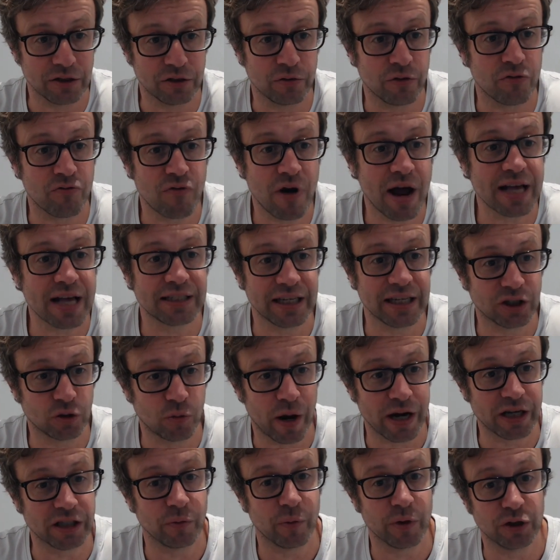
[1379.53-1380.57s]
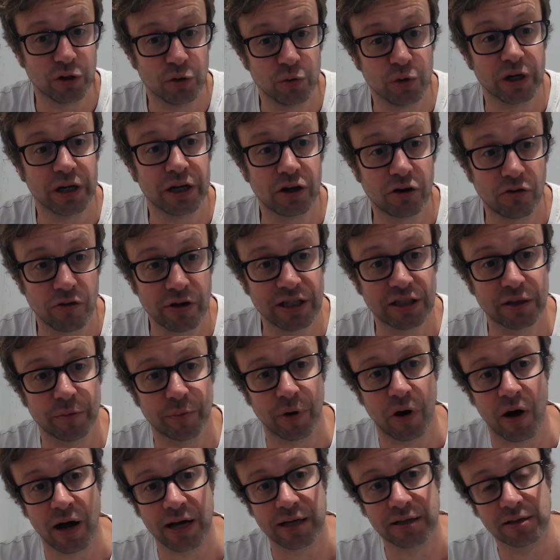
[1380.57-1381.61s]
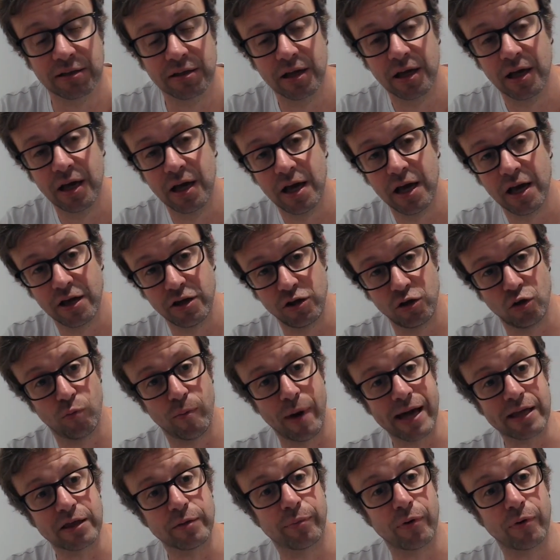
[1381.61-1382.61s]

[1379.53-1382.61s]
You're in a rare situation which you can increase the price. You'll make the